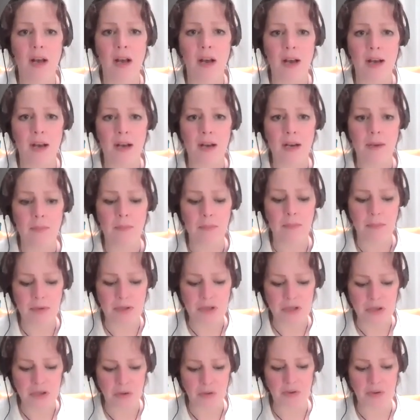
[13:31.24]

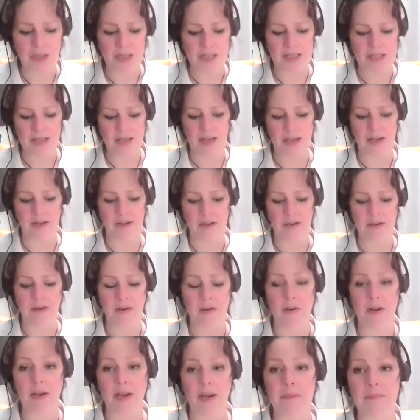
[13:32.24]
maturity scale,
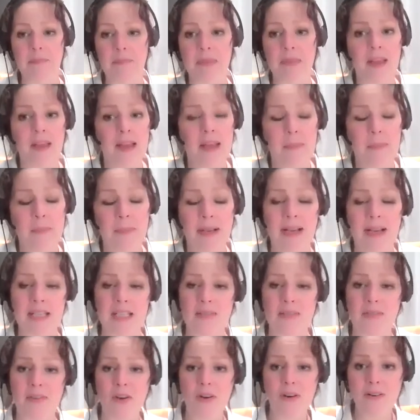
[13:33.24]
okay? Because
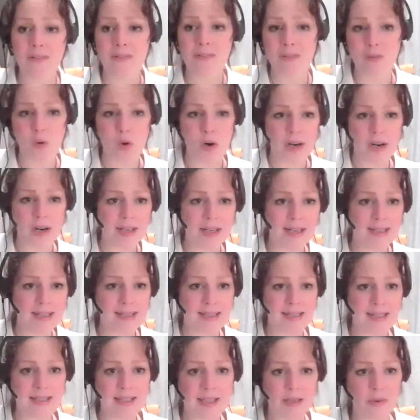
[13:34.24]
if you're avoiding
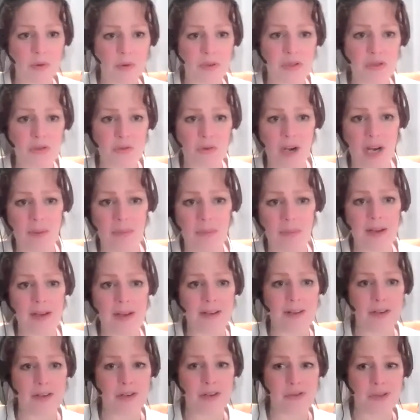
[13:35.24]
dealing with trauma
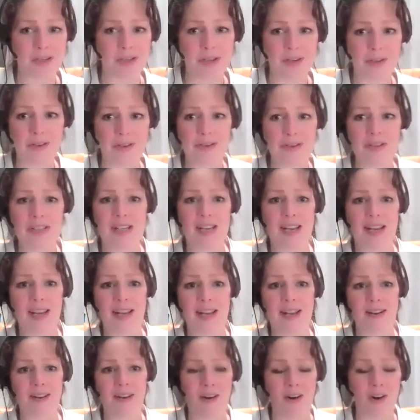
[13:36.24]
and your triggers
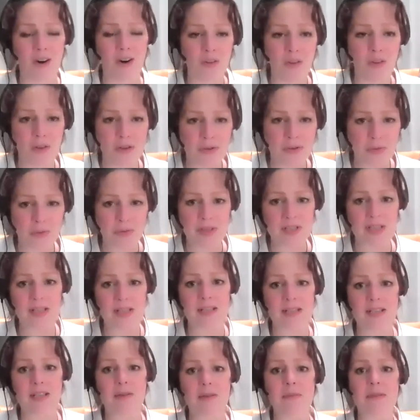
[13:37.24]
and all those root
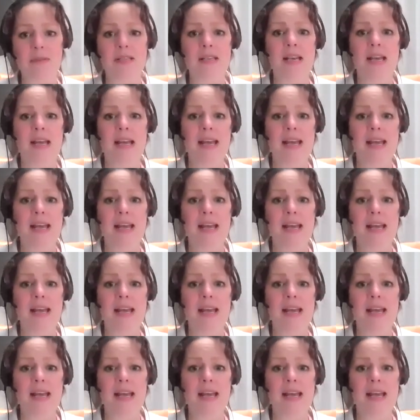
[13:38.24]
systems,